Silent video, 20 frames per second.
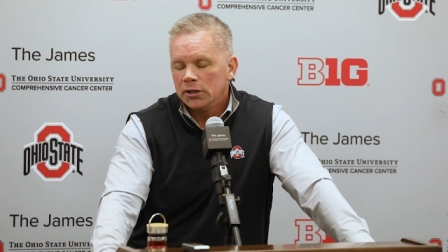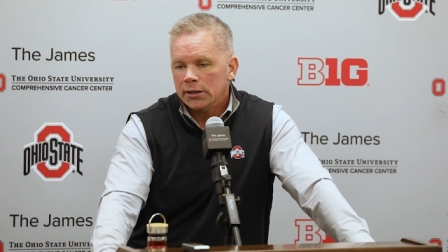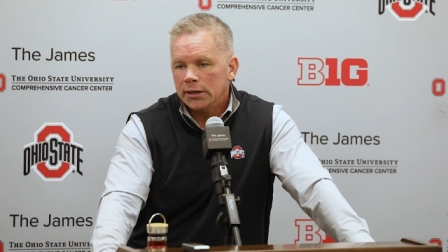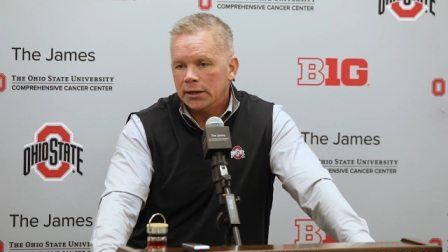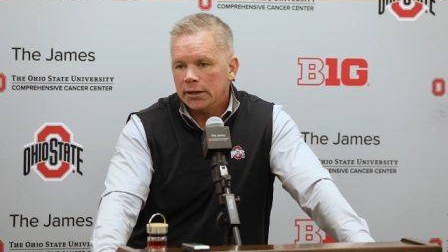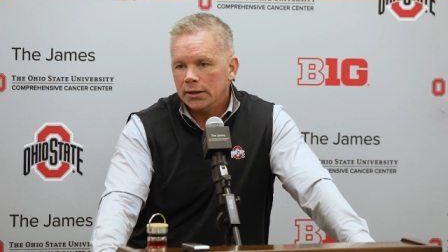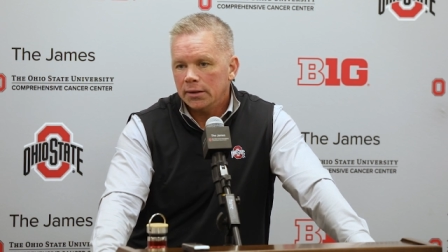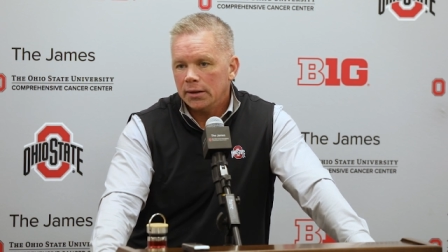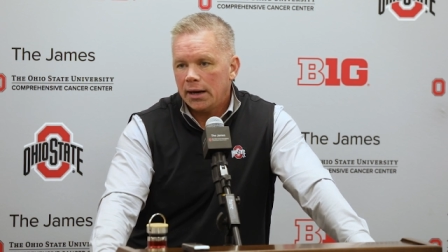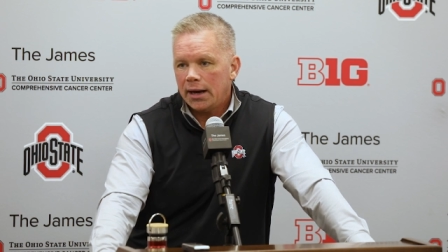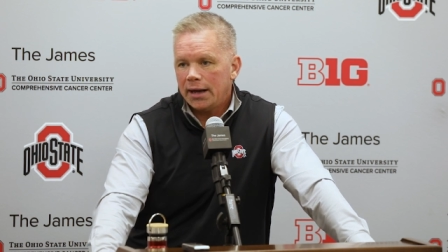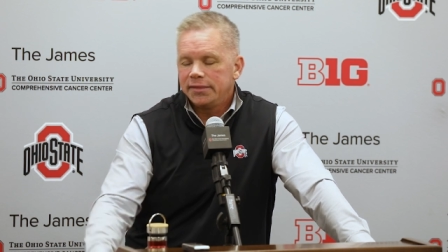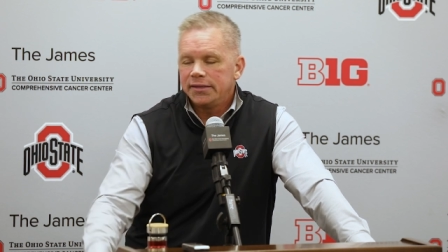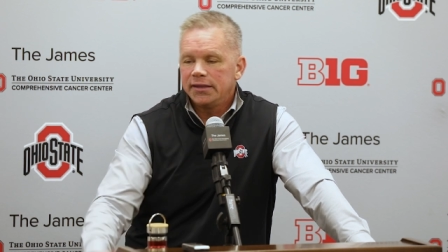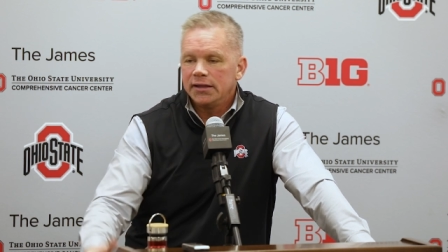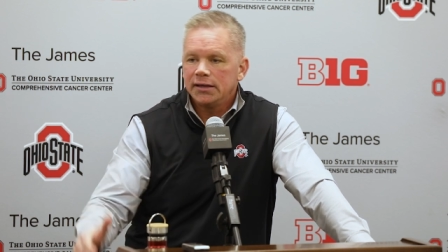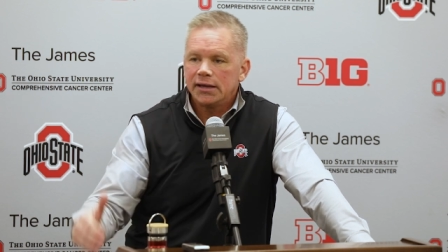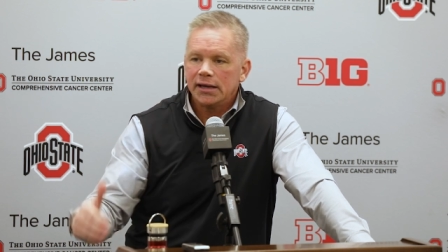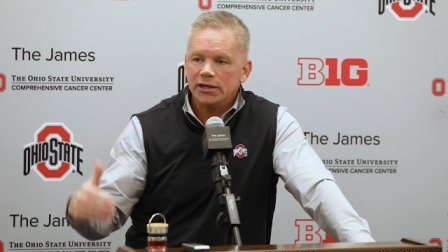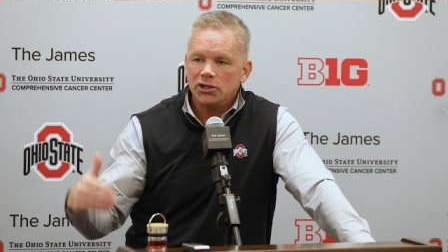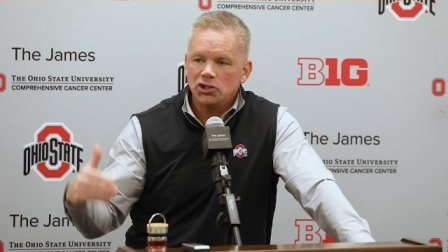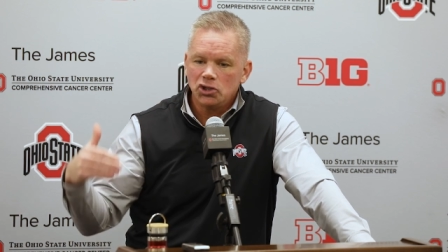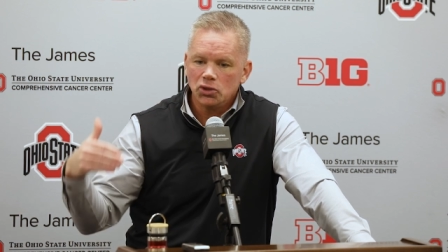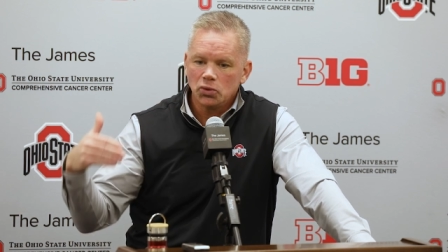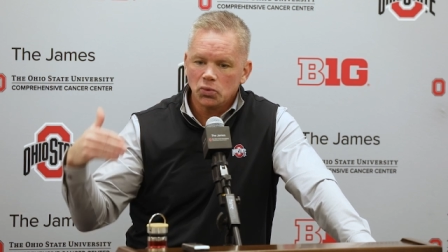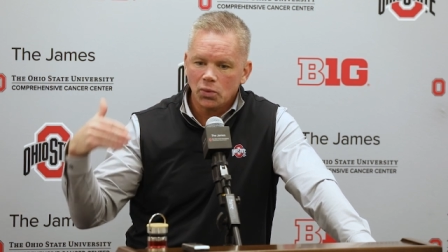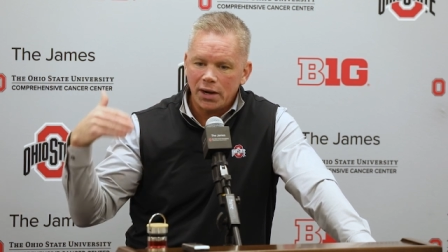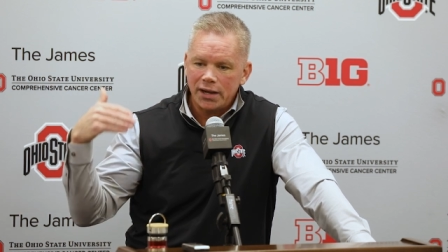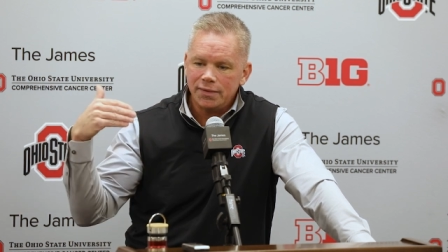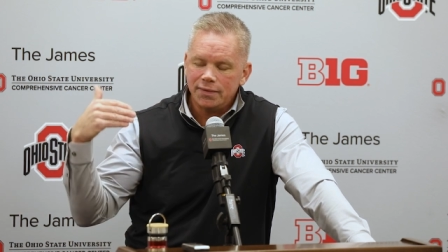Uh, I think as you
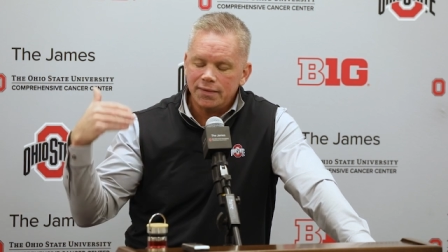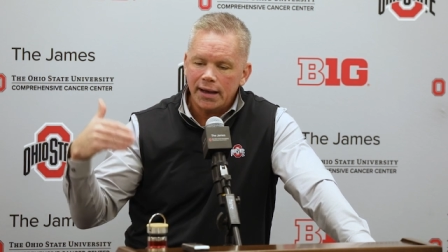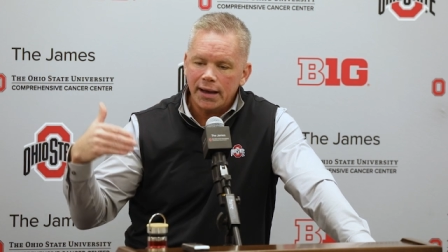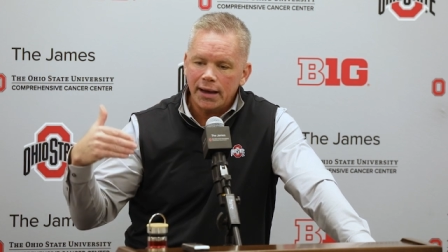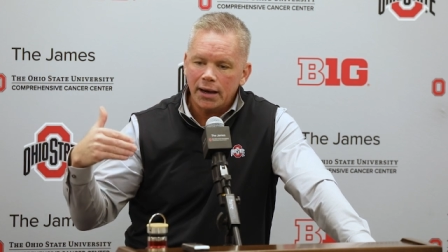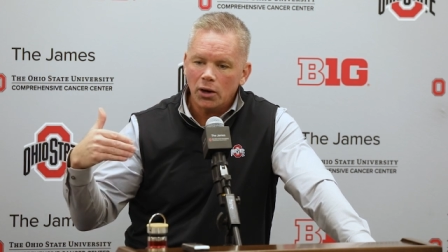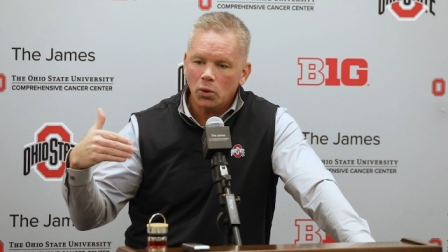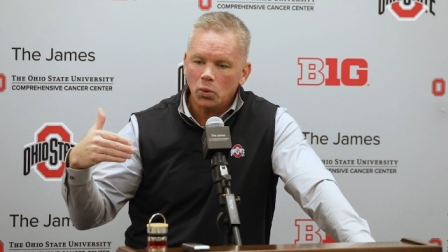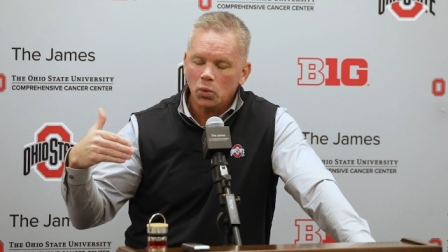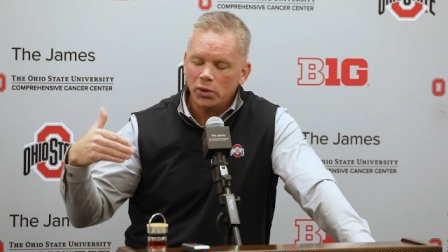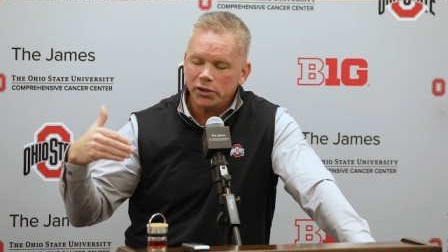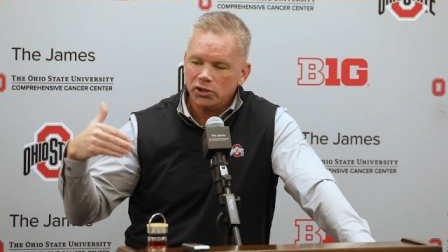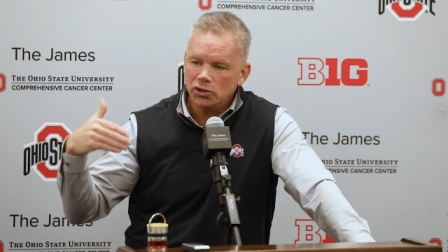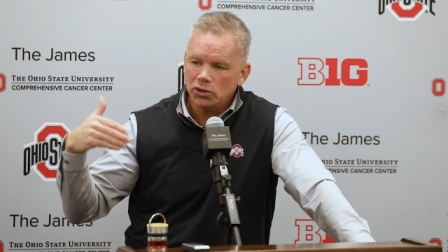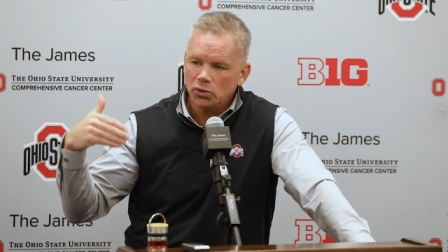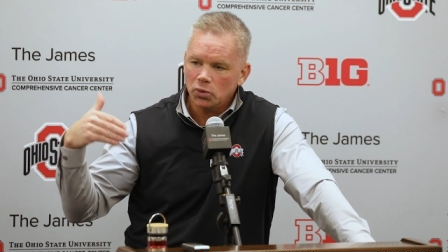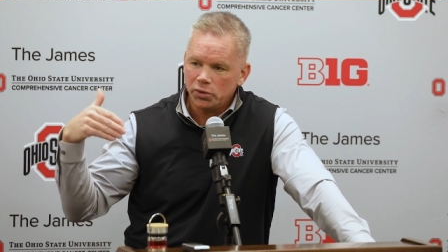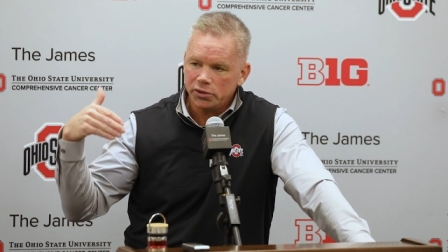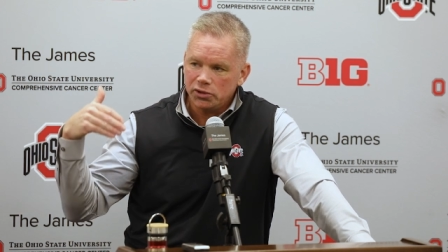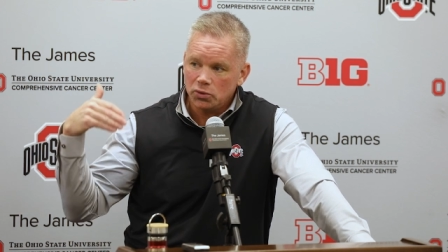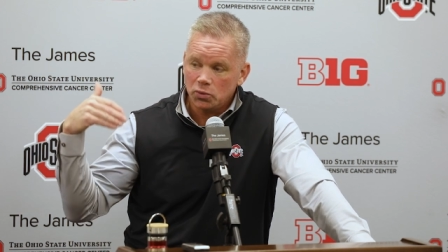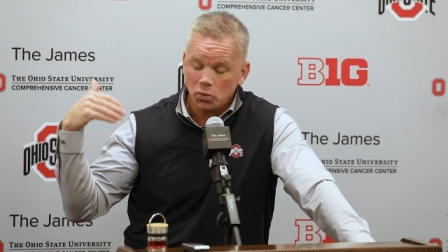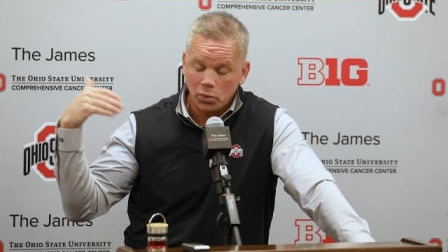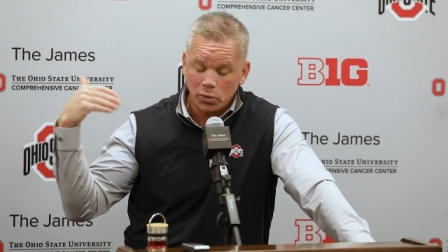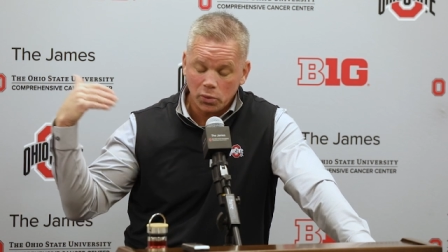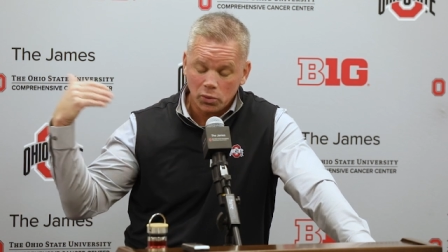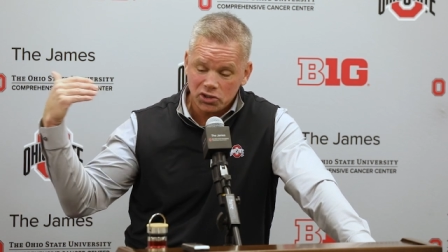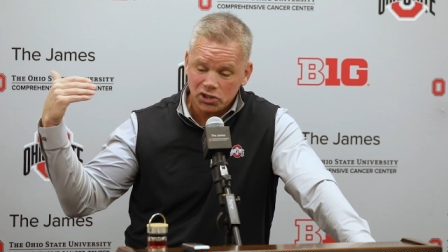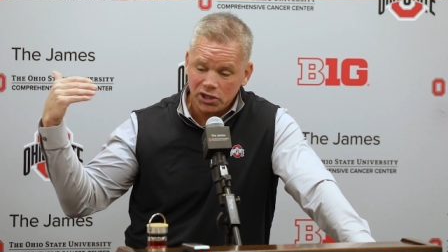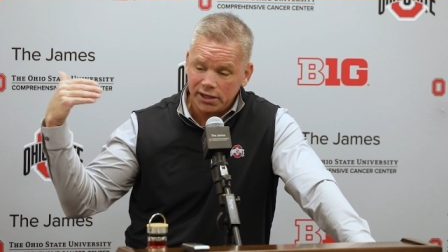right now, when you when you when
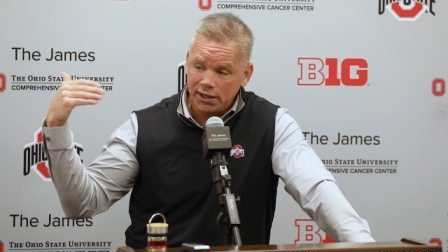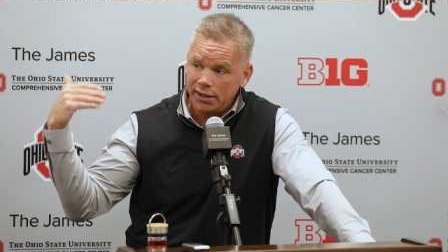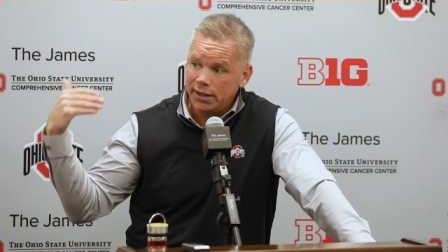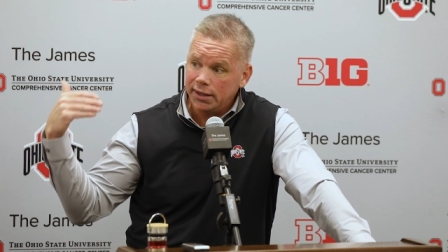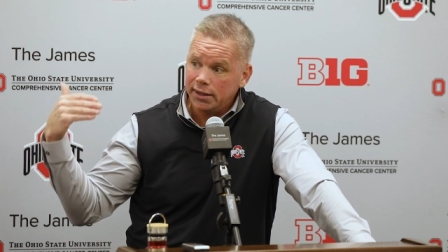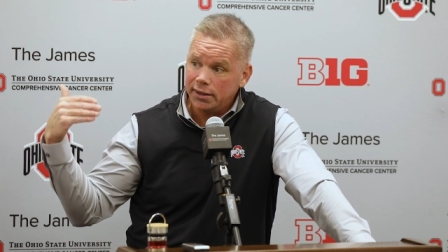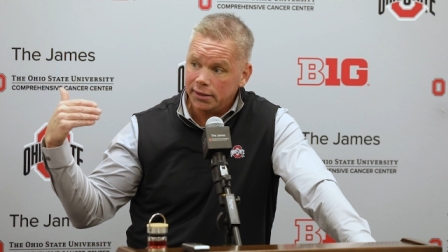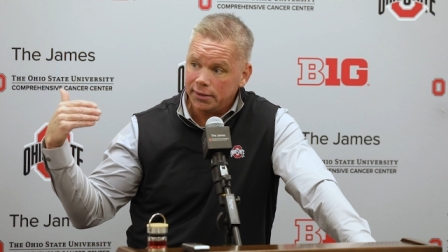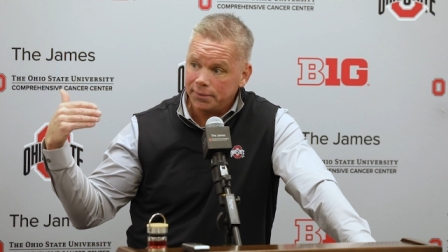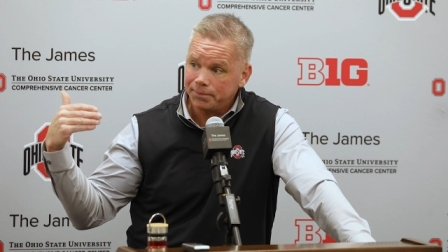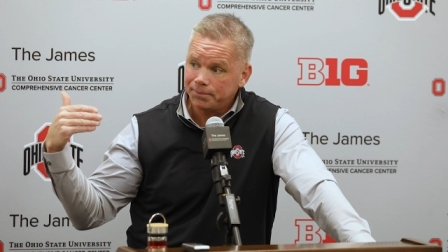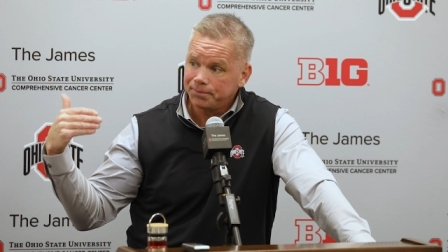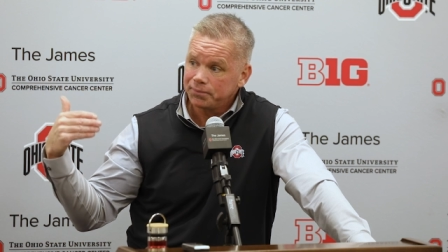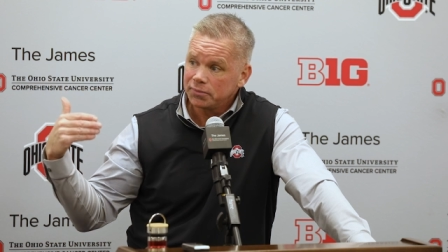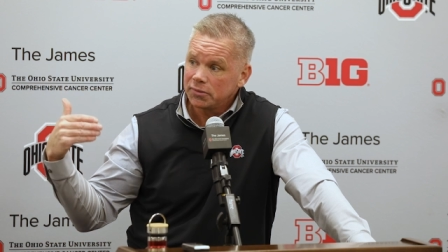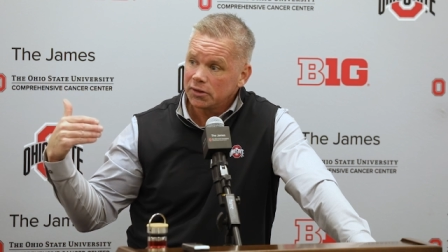we're saying hitting,